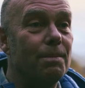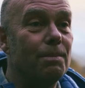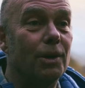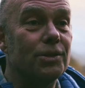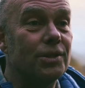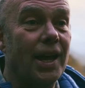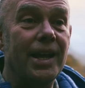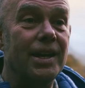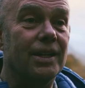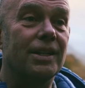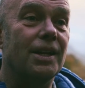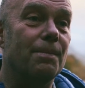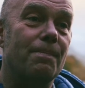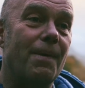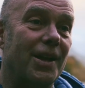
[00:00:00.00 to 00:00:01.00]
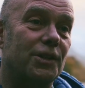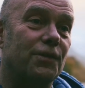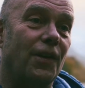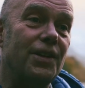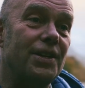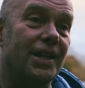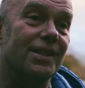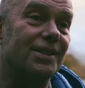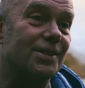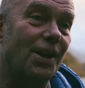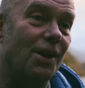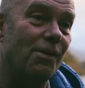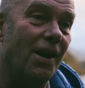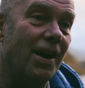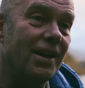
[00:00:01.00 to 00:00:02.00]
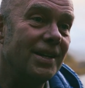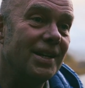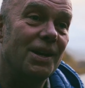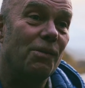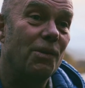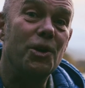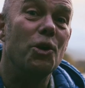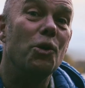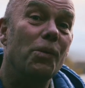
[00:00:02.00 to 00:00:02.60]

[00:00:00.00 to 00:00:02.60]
Montane are going to match fund it, so we all